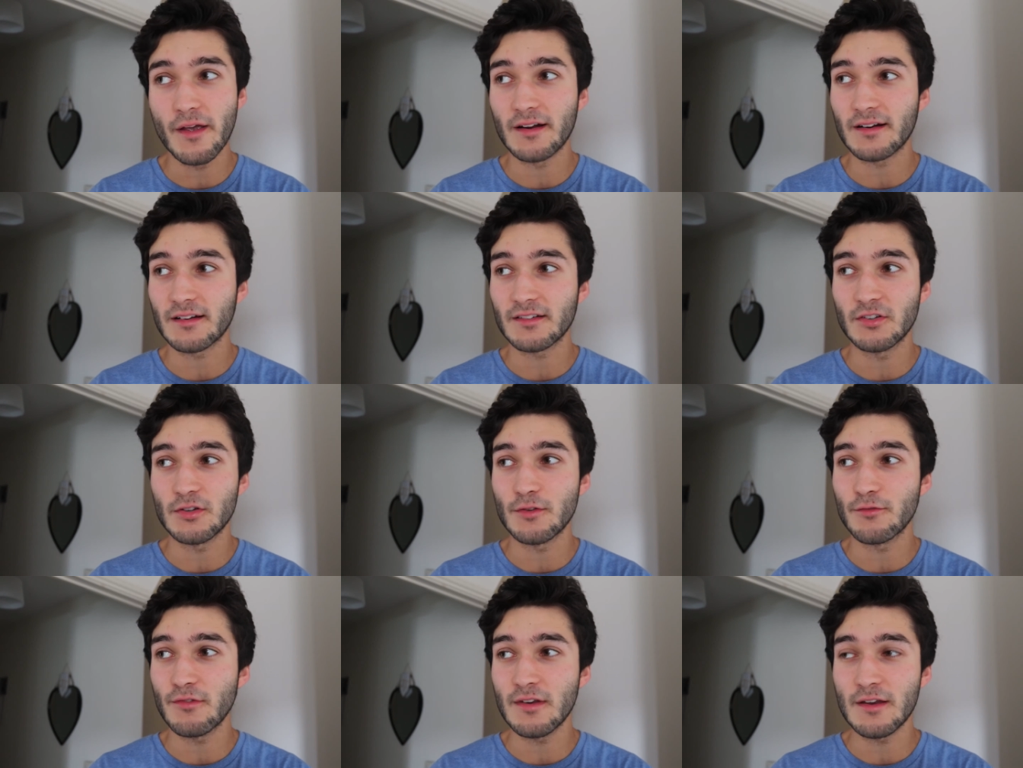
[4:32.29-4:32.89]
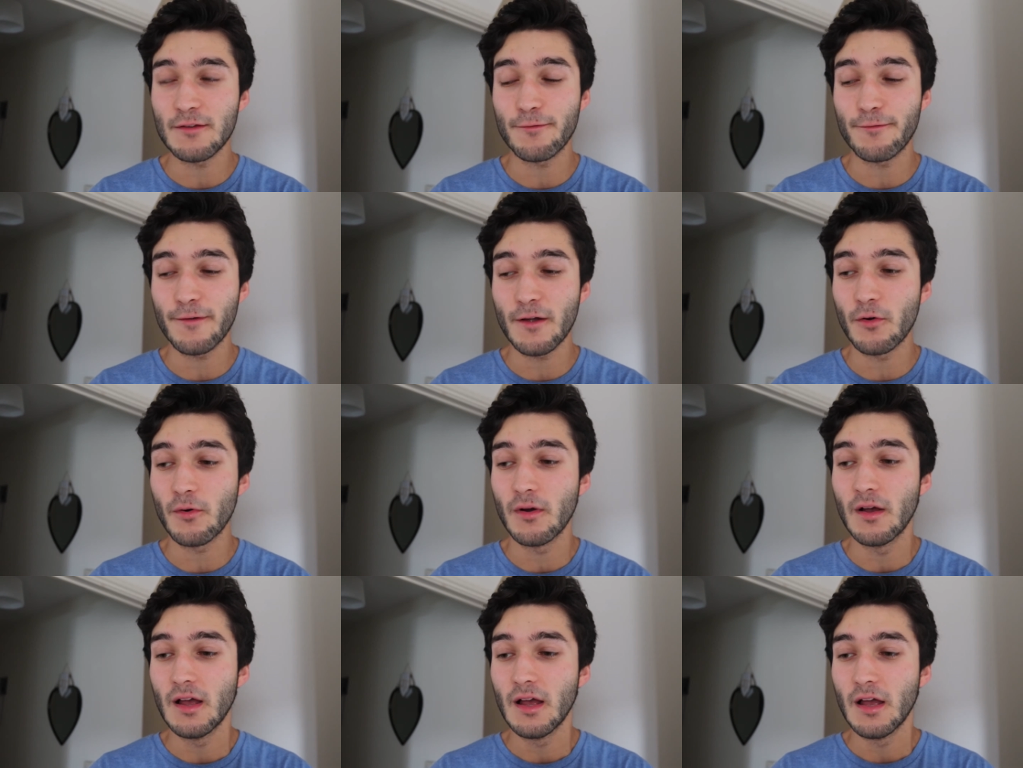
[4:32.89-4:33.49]
Like I said, you really
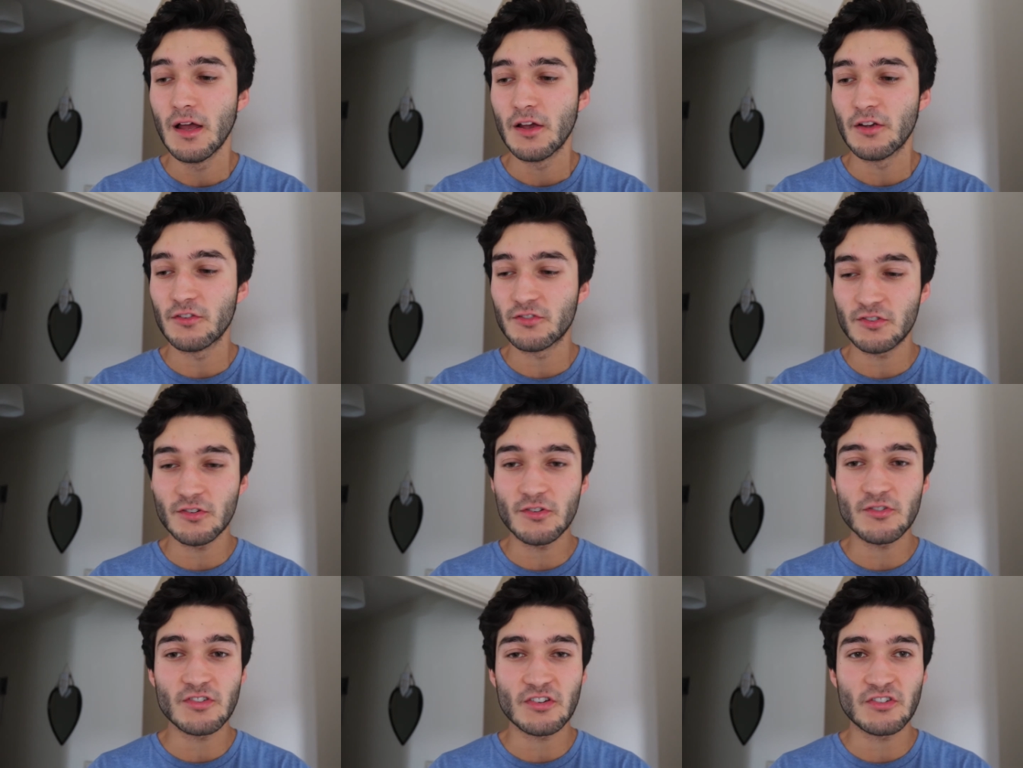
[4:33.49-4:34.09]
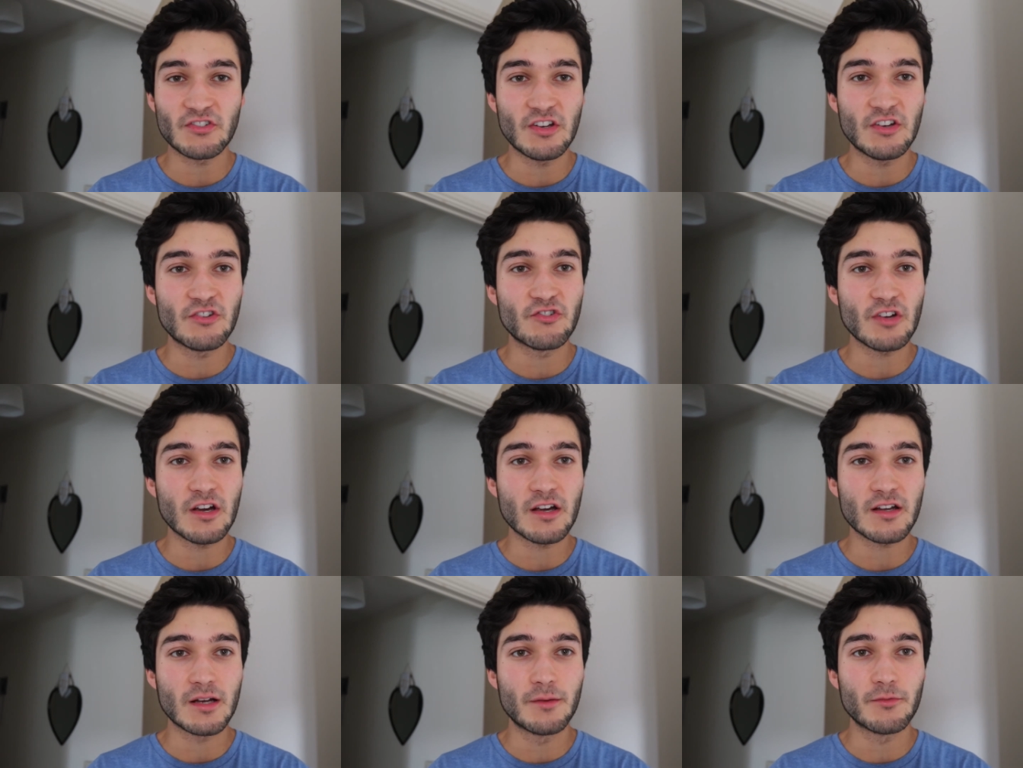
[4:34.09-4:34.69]
feel as soon as the
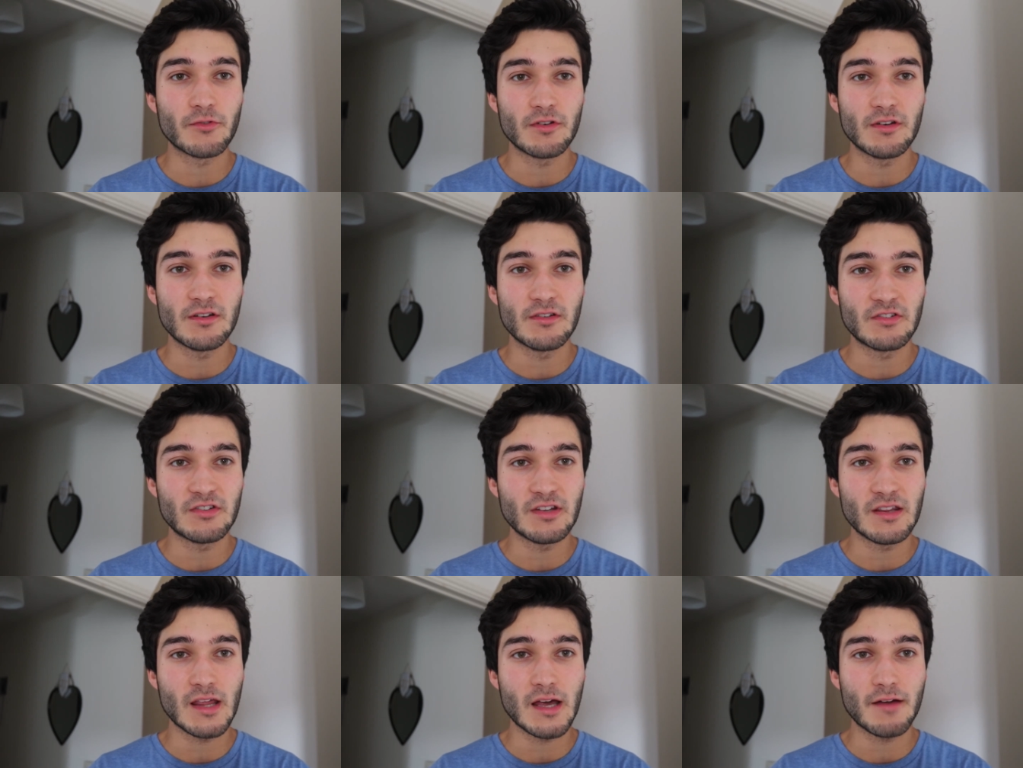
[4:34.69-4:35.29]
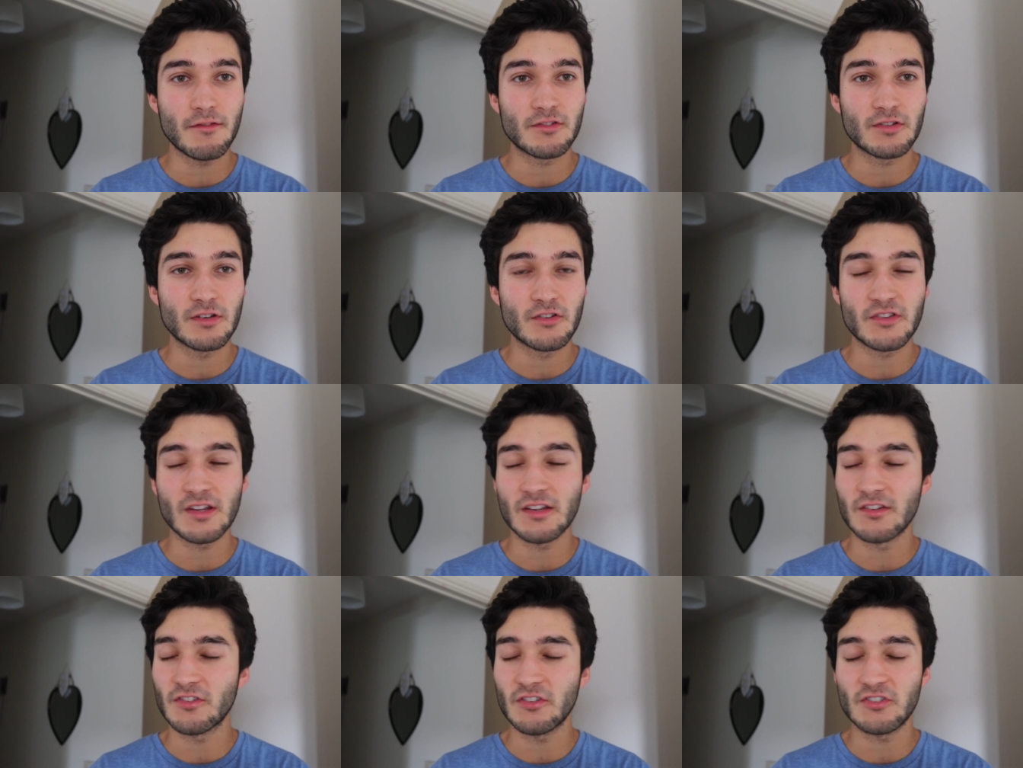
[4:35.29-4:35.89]
CGI comes on and you see the avatars,
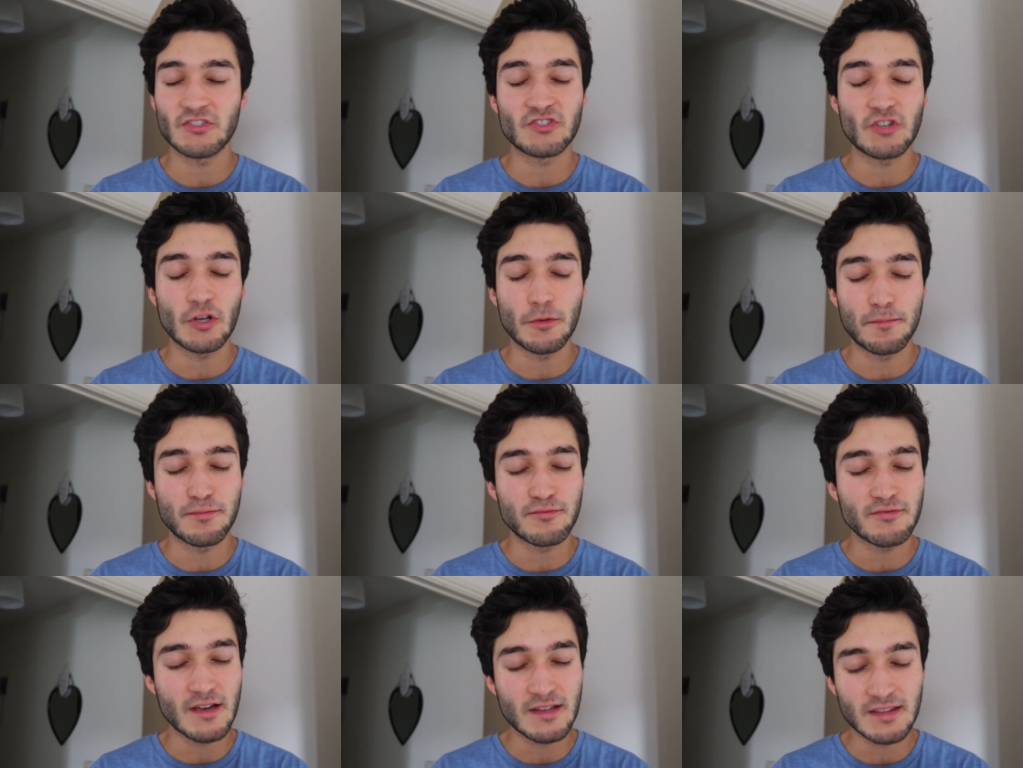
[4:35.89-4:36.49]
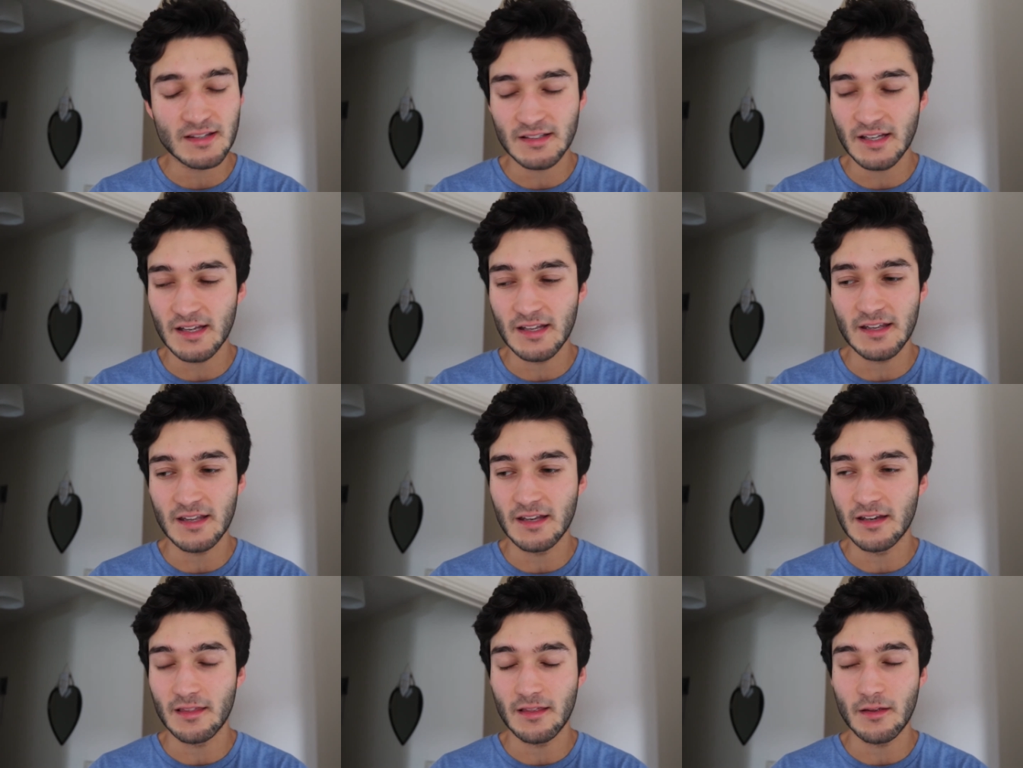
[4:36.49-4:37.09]
that's just so
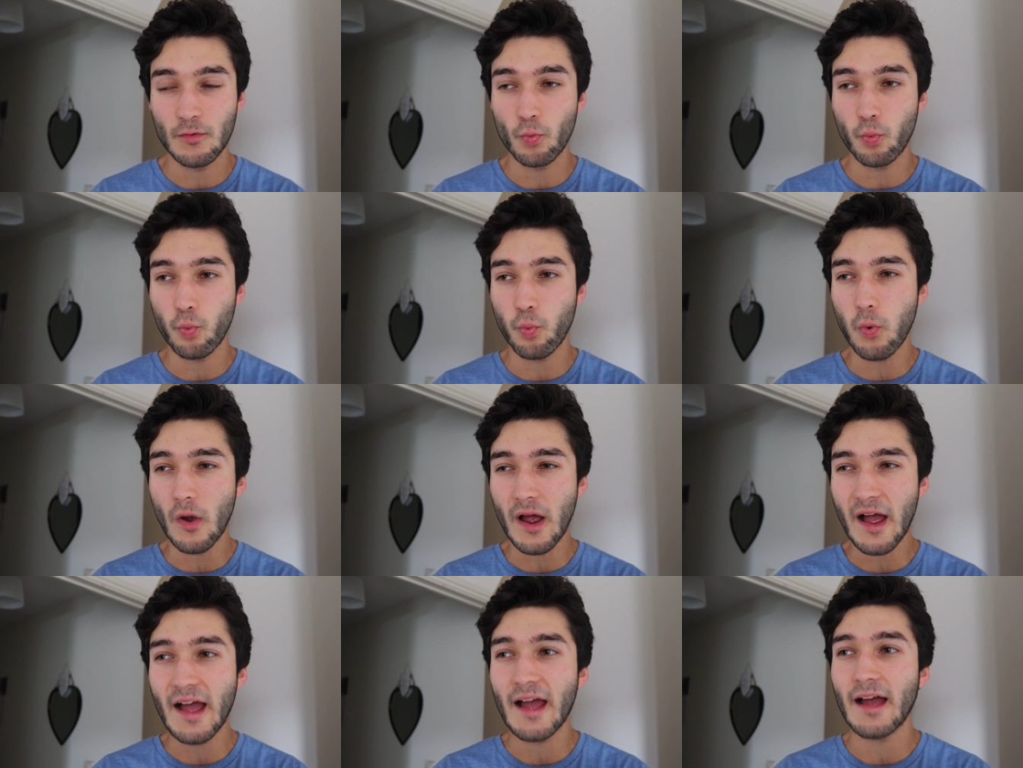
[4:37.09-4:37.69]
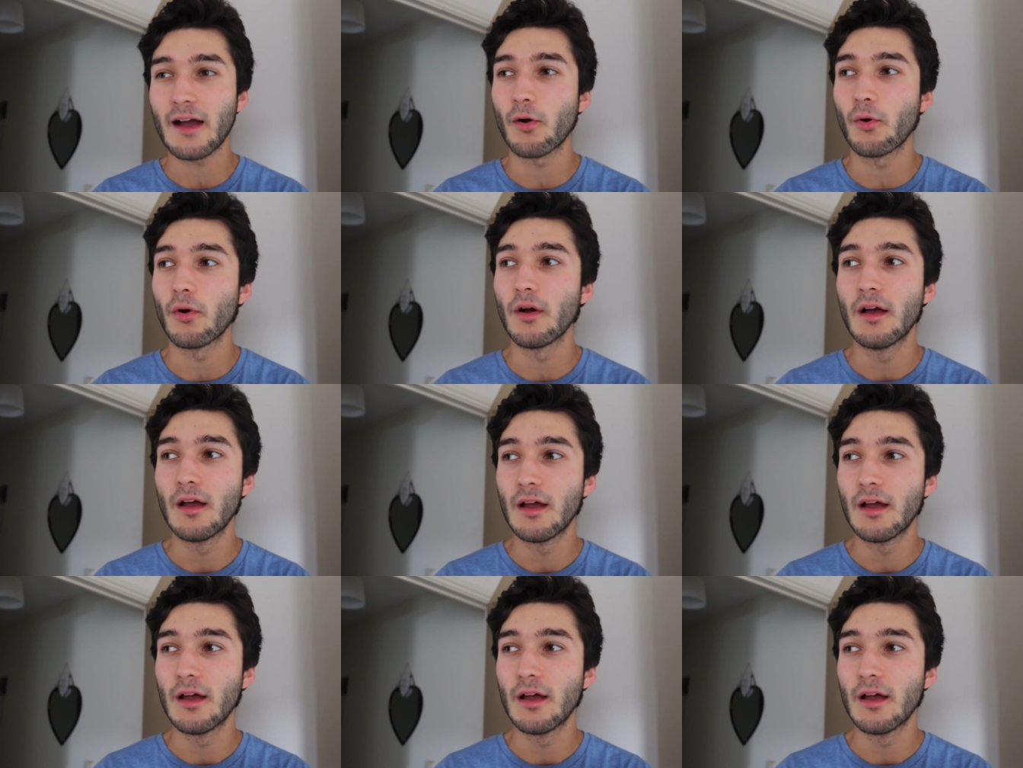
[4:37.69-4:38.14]
breathtaking. You think, wow,